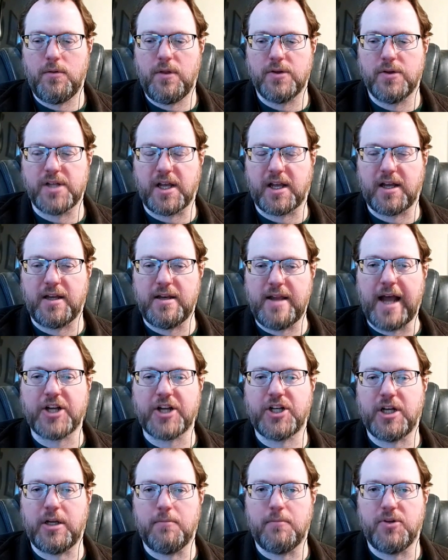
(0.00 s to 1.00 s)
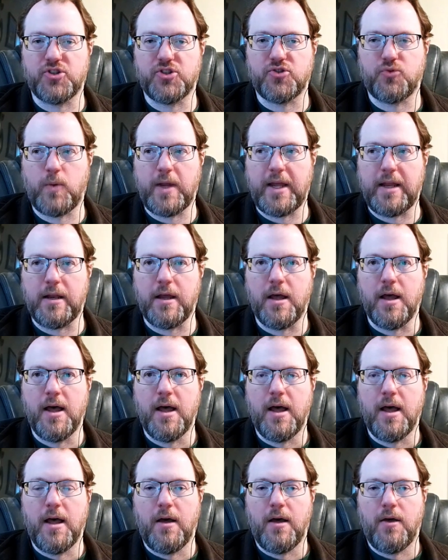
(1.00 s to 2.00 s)
there's a connection between
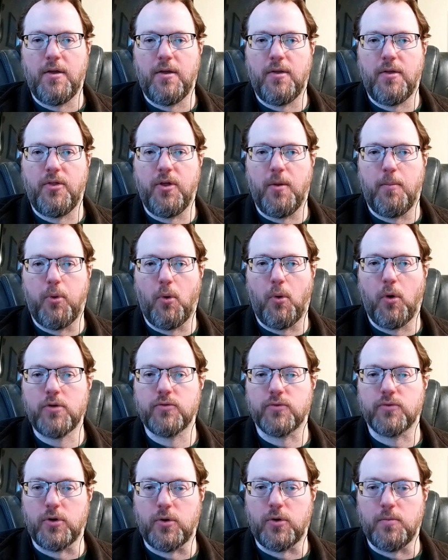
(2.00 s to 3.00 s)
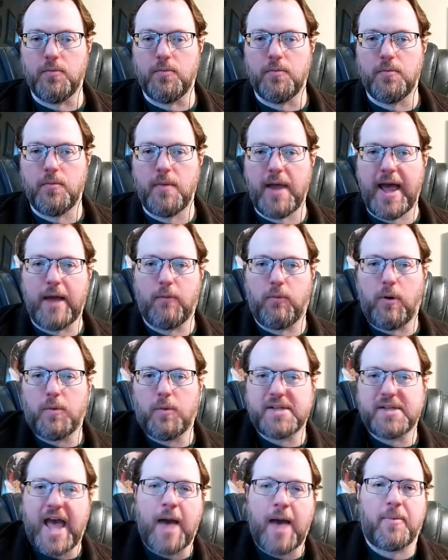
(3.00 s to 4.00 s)
the boardroom and what
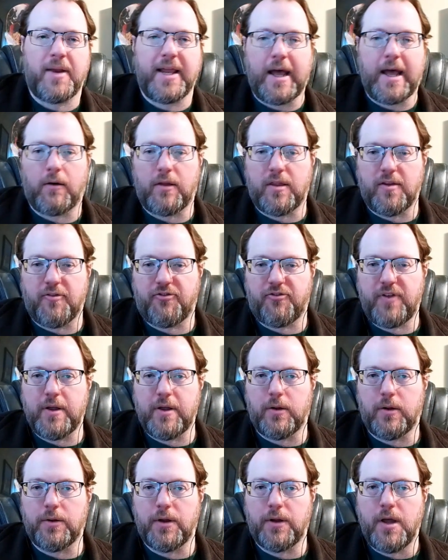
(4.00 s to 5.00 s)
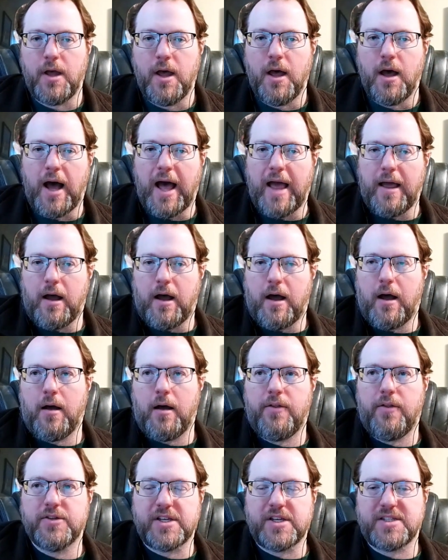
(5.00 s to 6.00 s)
was happening out in the field.
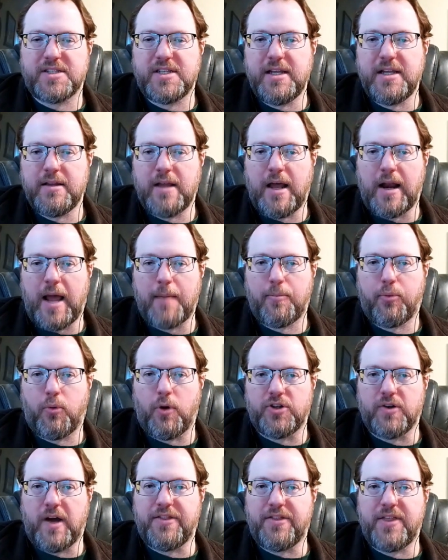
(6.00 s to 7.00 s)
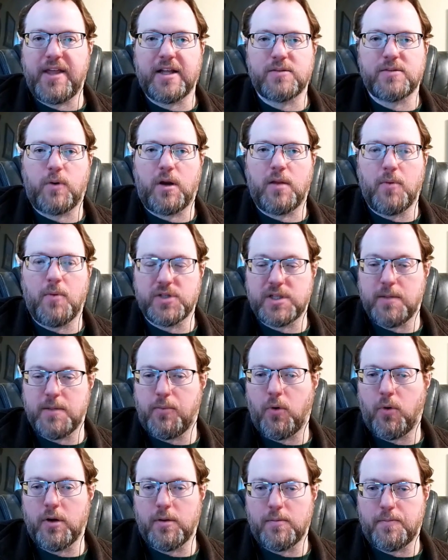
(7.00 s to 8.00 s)
There's a scene that I point to. I think it's one of the most
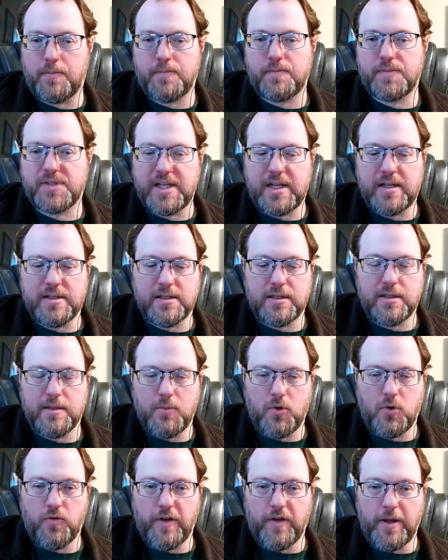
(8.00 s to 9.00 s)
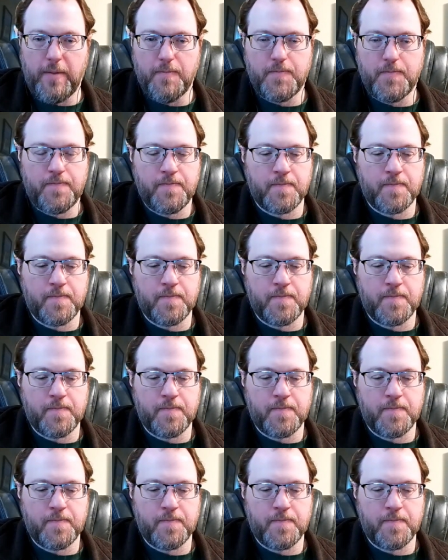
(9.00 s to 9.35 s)
important scenes in the movie